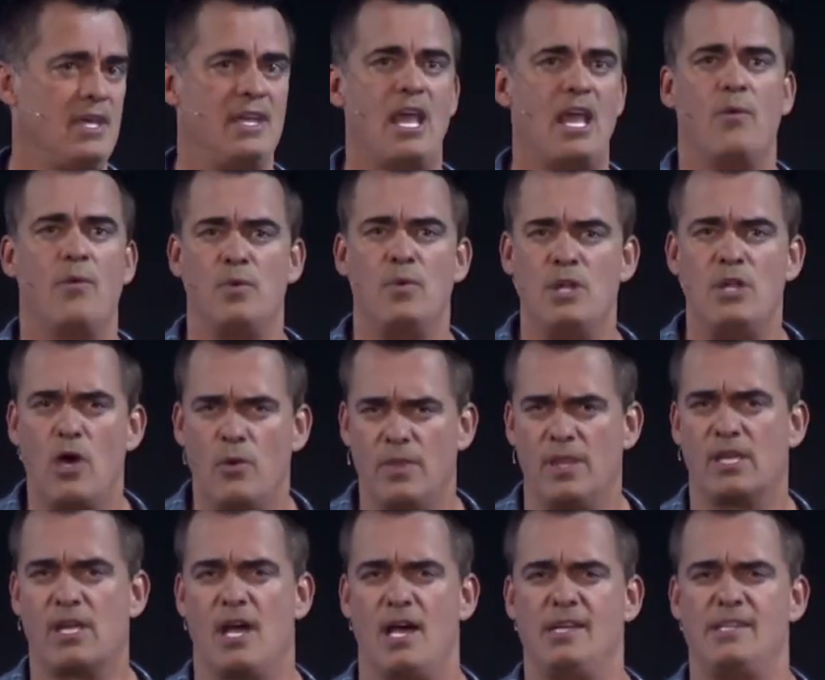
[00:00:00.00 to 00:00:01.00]
Now, we know in
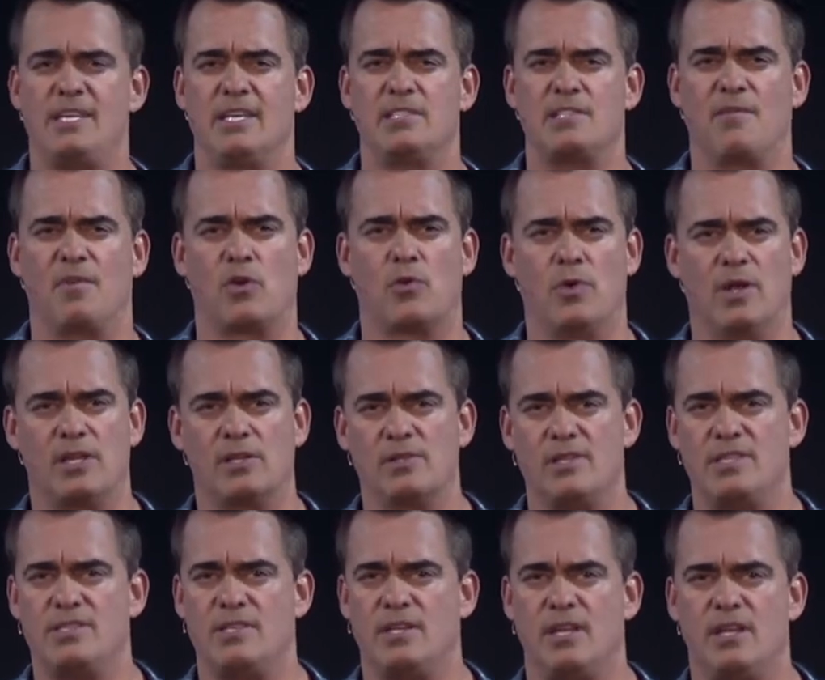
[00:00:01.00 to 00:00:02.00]
the context of a critical
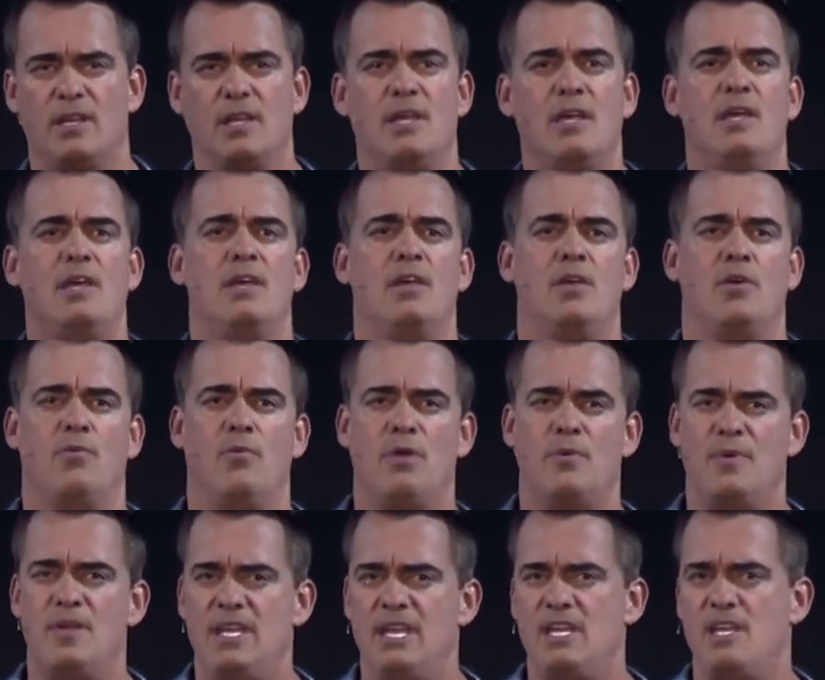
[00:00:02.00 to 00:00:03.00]
incident, we
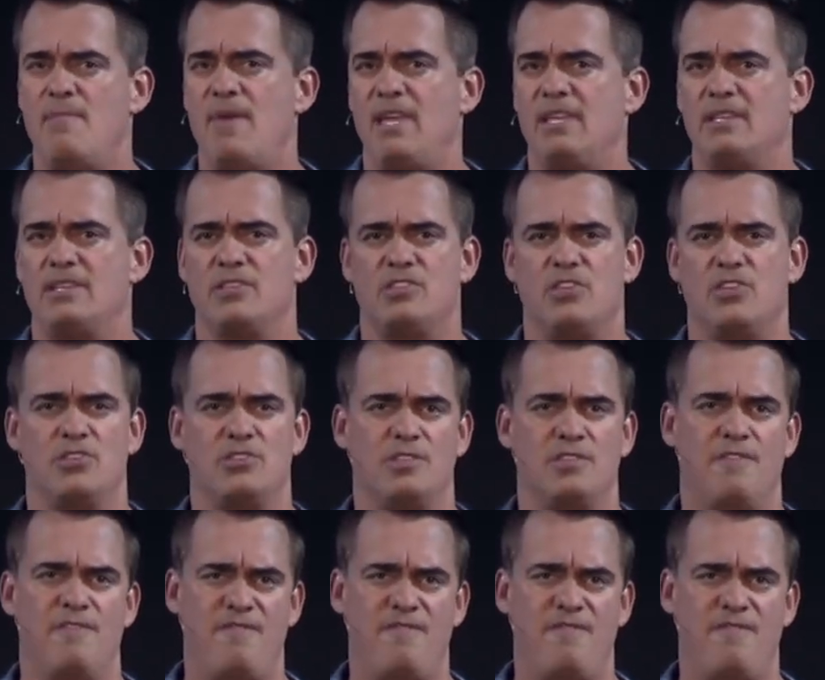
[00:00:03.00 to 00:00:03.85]
would need to make decisions